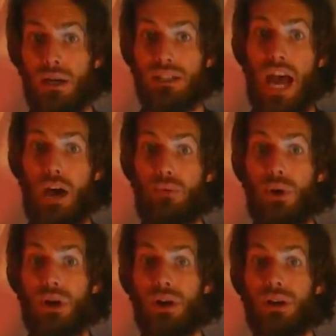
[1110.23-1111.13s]

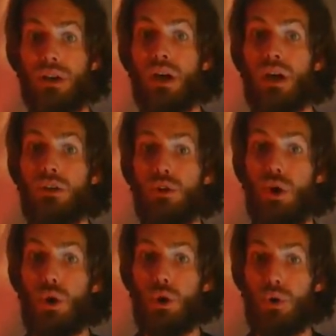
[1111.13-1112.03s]
Downward.
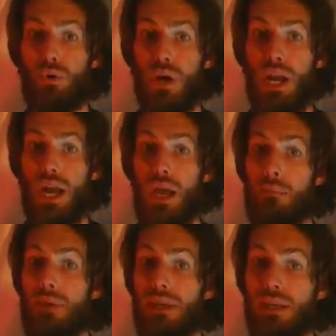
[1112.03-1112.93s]
Do, re,
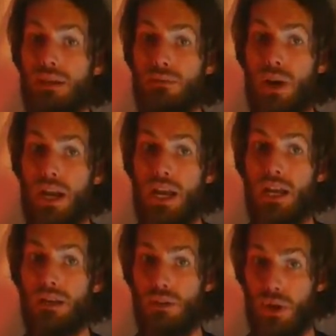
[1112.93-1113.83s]
mi,
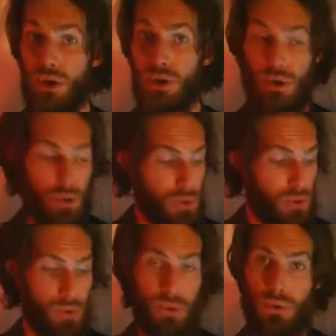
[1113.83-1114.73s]
re,
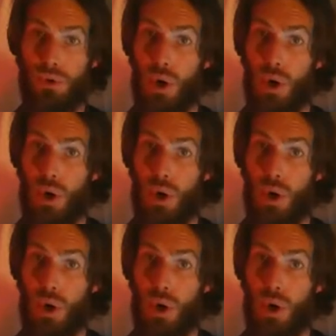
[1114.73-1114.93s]
do.